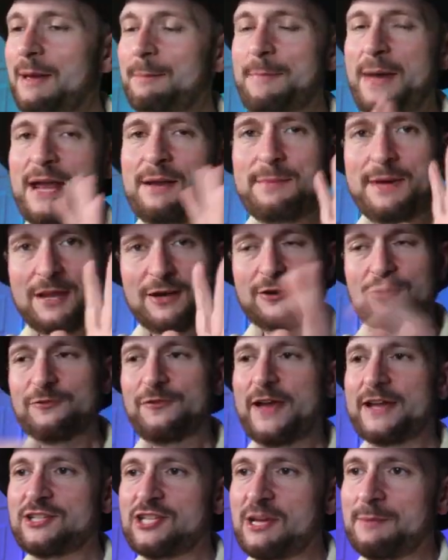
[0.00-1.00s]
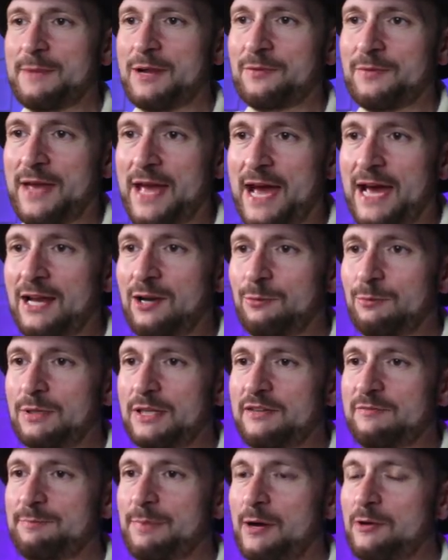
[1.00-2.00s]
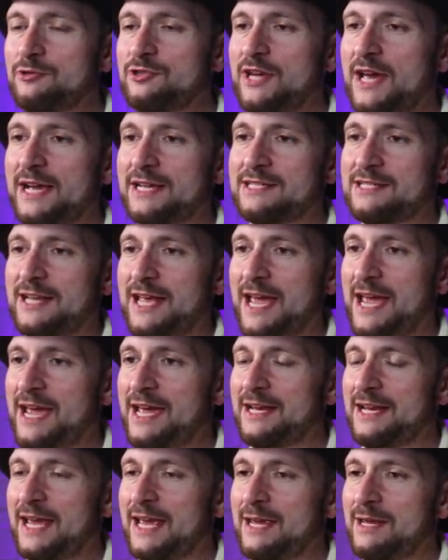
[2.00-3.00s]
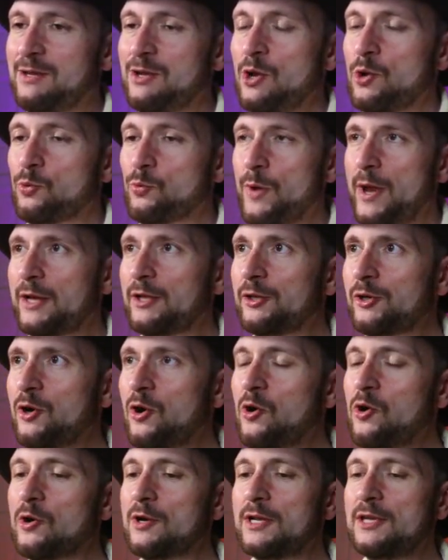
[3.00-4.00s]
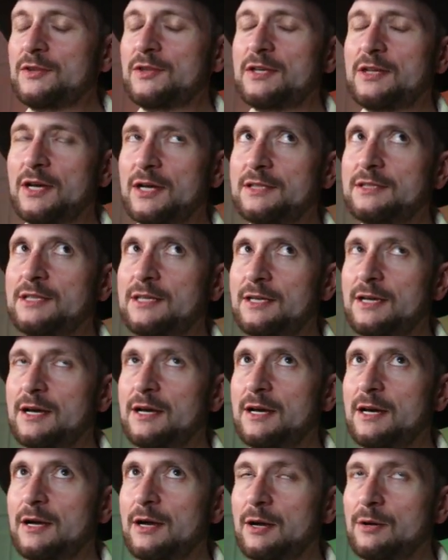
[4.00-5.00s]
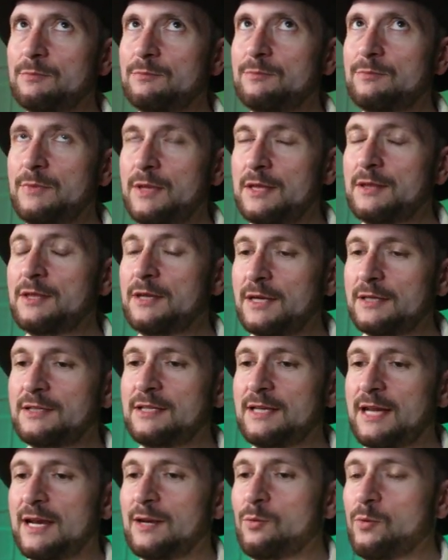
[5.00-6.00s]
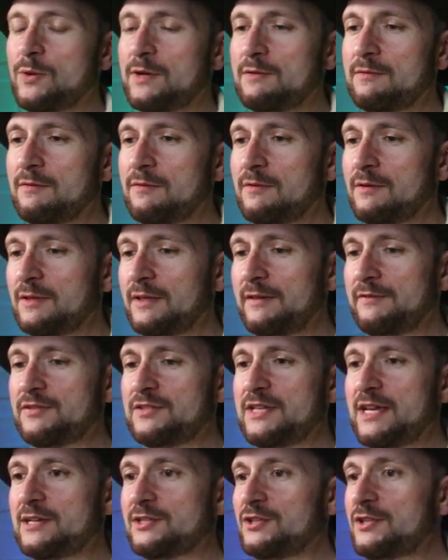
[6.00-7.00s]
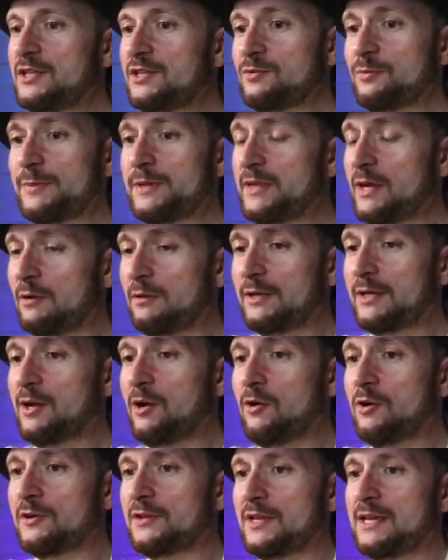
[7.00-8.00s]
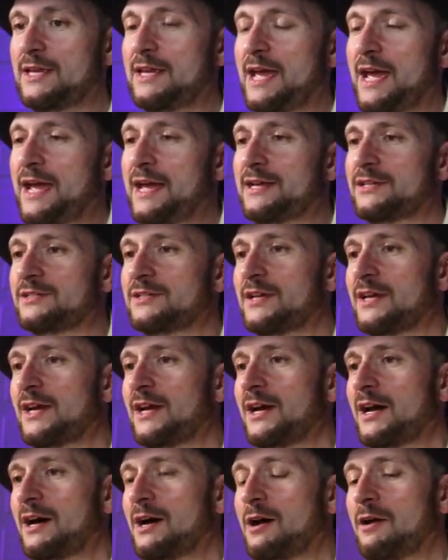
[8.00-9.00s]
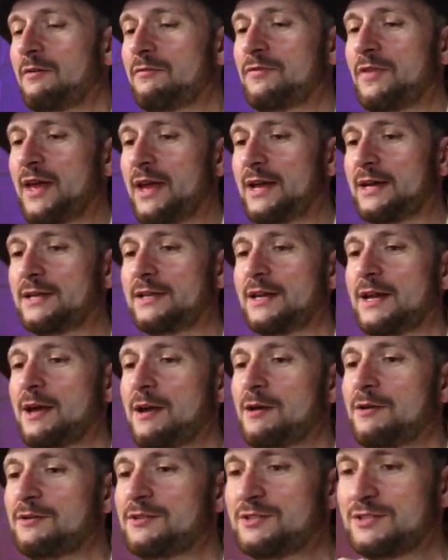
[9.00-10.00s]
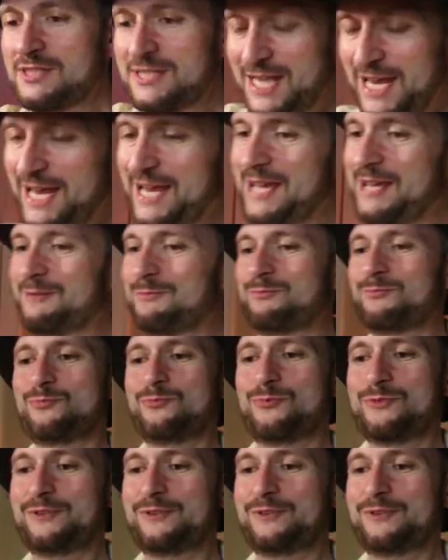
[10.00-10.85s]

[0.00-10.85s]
Madam Editor fact check me on that. I don't believe Bo Jackson had a regular card in the 1991 Leaf set. So this will be the only card that he has of that. Damn.